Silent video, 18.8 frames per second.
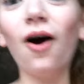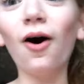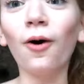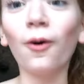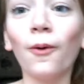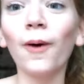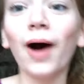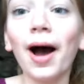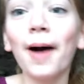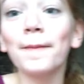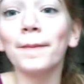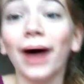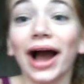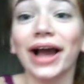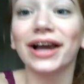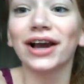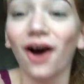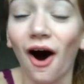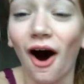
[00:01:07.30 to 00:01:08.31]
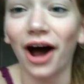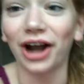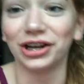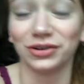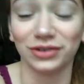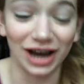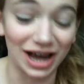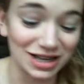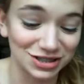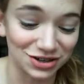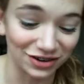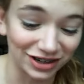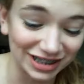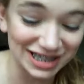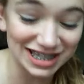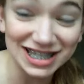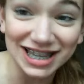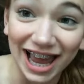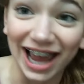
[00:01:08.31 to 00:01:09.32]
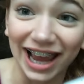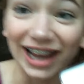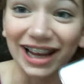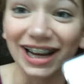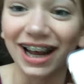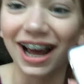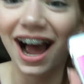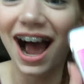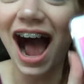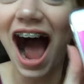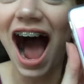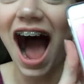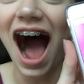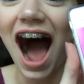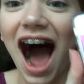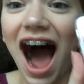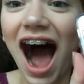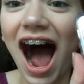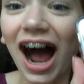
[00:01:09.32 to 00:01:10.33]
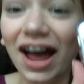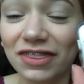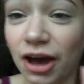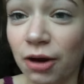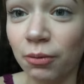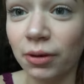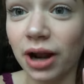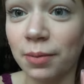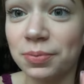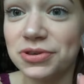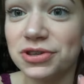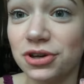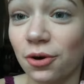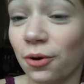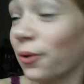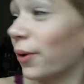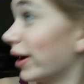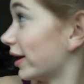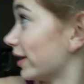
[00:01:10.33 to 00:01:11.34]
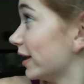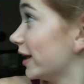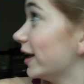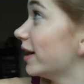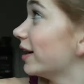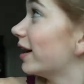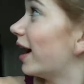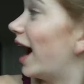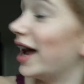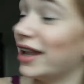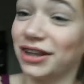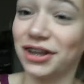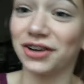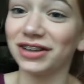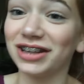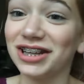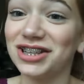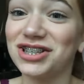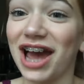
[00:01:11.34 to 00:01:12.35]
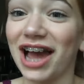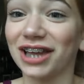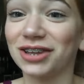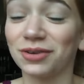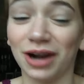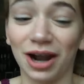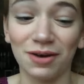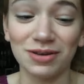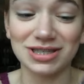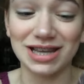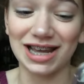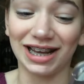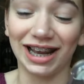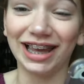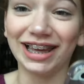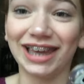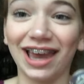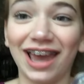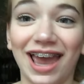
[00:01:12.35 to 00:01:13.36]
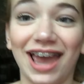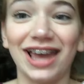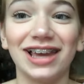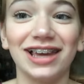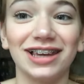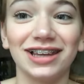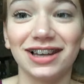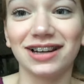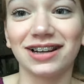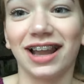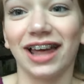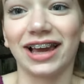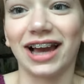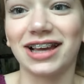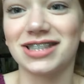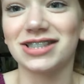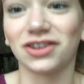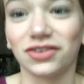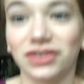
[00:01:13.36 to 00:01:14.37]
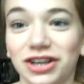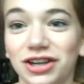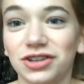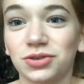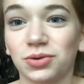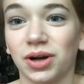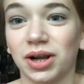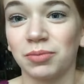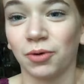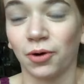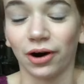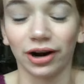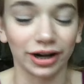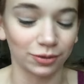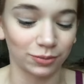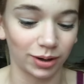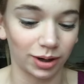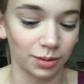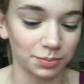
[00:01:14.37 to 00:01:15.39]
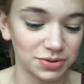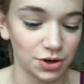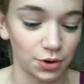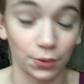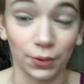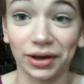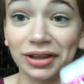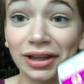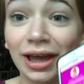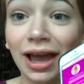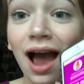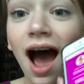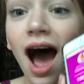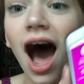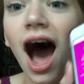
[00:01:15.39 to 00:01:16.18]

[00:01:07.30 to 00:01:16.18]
Oh my god! You guys are insane. That went up so quickly. I literally checked when I was at like eight. Like I still needed twenty more, and it went up so quickly.